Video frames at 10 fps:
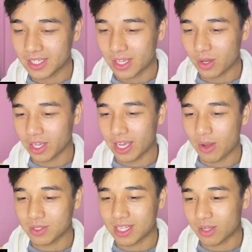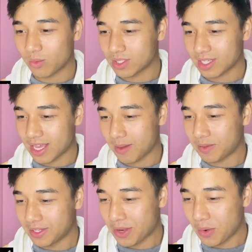Okay, I was like, what's gonna
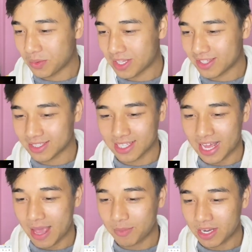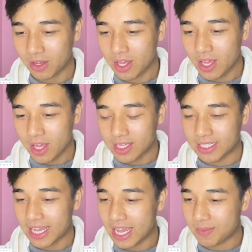happen? No, nothing's gonna happen.
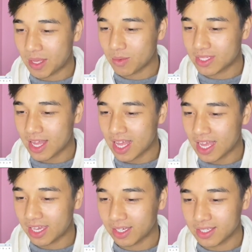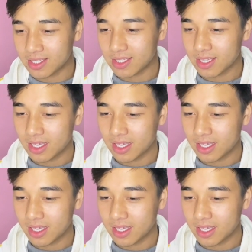Damn, that was nice.